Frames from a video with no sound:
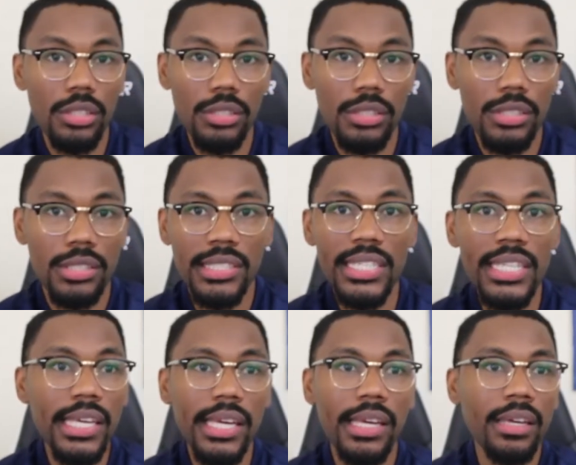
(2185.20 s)

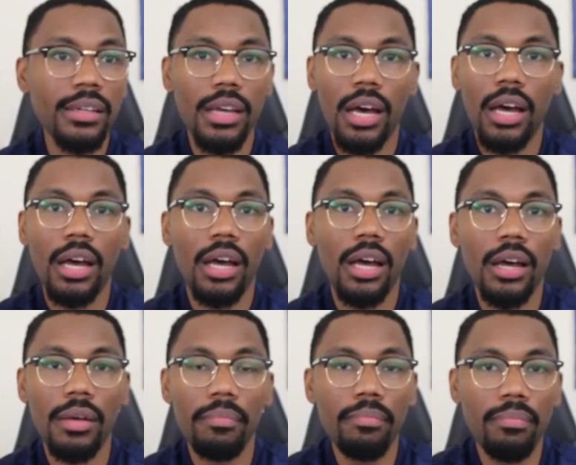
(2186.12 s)
seeking
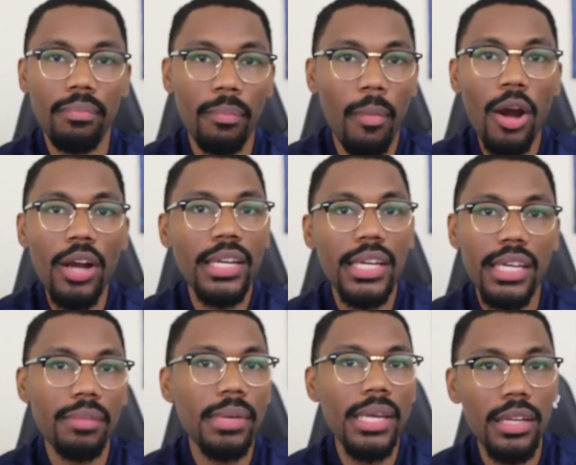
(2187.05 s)
marketing
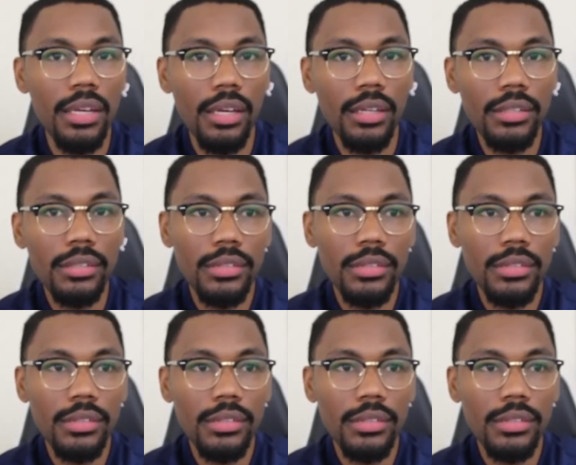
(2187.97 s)
and media?